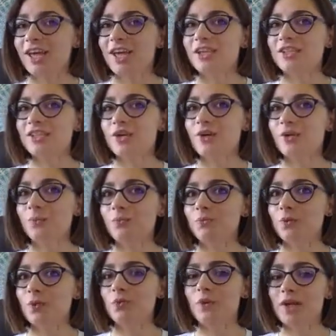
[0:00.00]
So
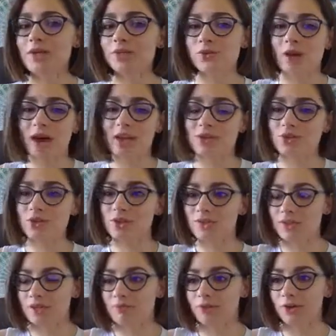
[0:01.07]
what does gratitude look
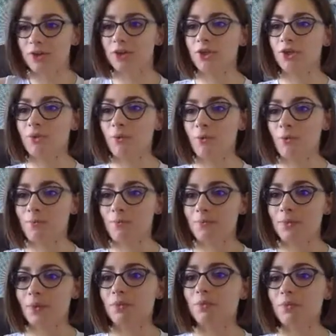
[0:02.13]
like for you?
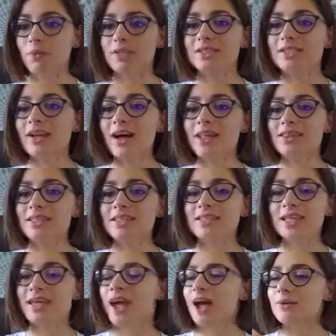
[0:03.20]
It's not this
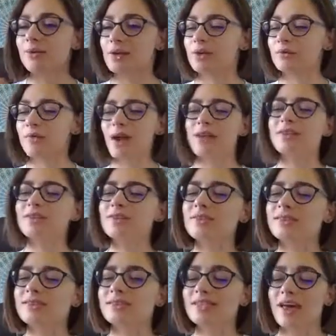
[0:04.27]
like, I write gratitude
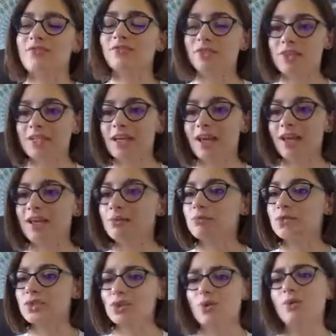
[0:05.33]
lists every day and I'm
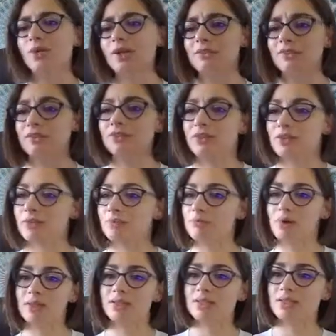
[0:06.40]
so grateful for the
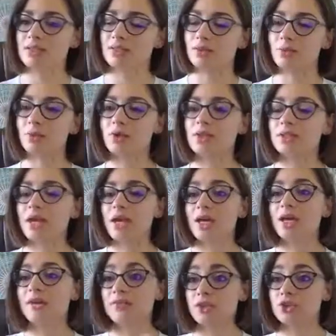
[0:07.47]
abundance in the world.
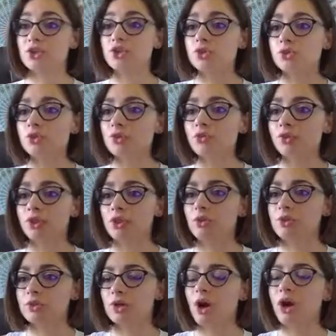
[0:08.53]
If that's true for you,
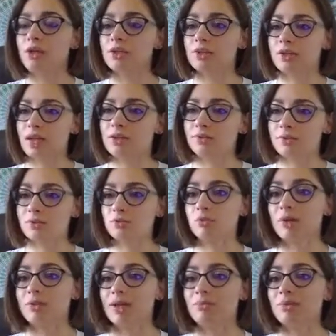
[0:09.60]
then honor that and
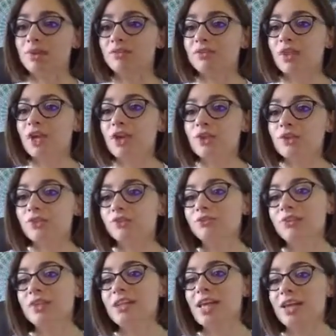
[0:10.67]
respect that. But if you
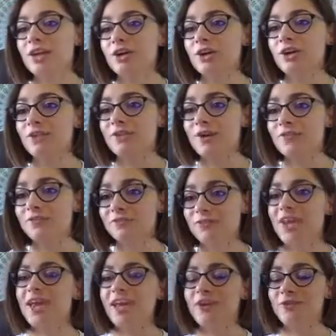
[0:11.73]
feel like you're a
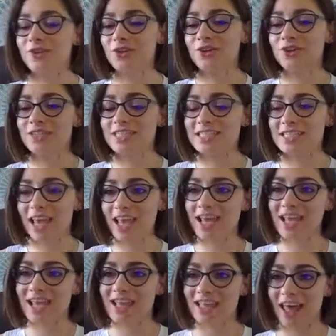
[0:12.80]
fake when you're
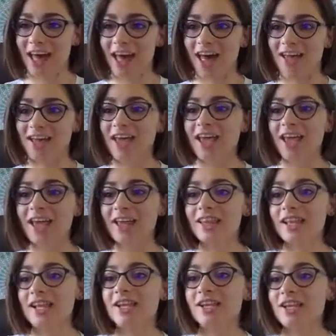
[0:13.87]
saying that,
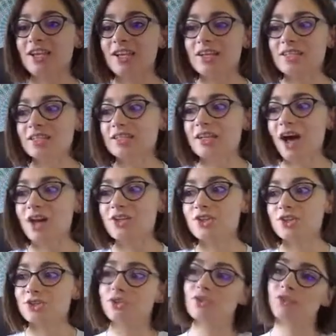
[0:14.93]
then it's not
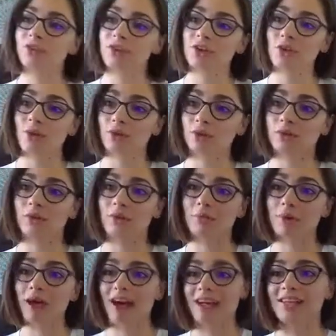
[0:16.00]
true for you, and you're
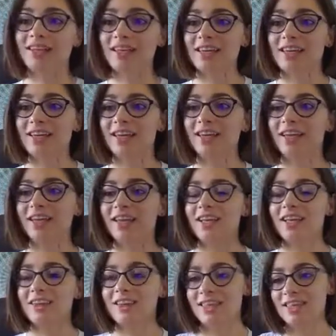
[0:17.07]
repelling
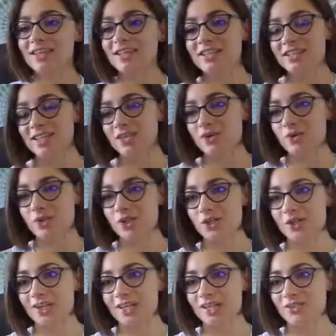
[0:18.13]
the things that you are
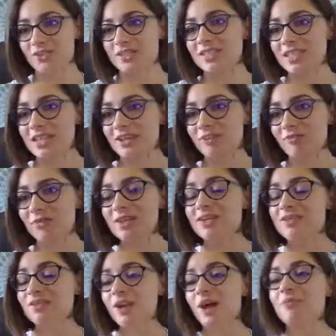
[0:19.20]
trying to receive because
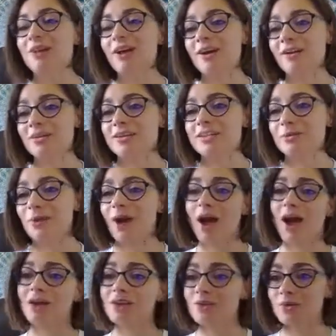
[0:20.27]
you're not being honest about
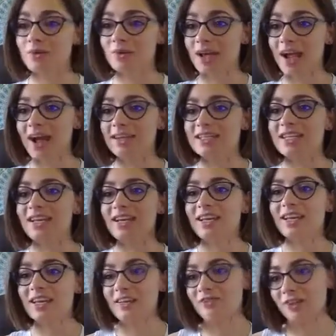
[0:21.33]
how you would react
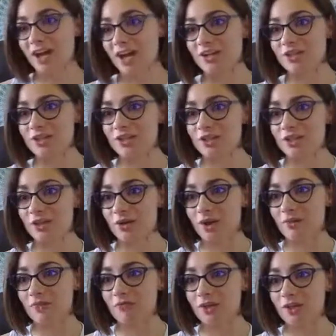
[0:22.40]
if it actually showed
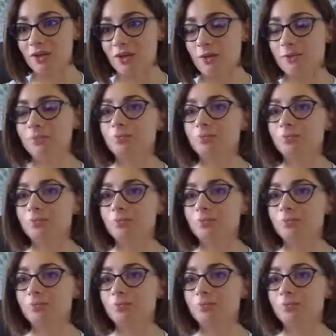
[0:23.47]
up for you.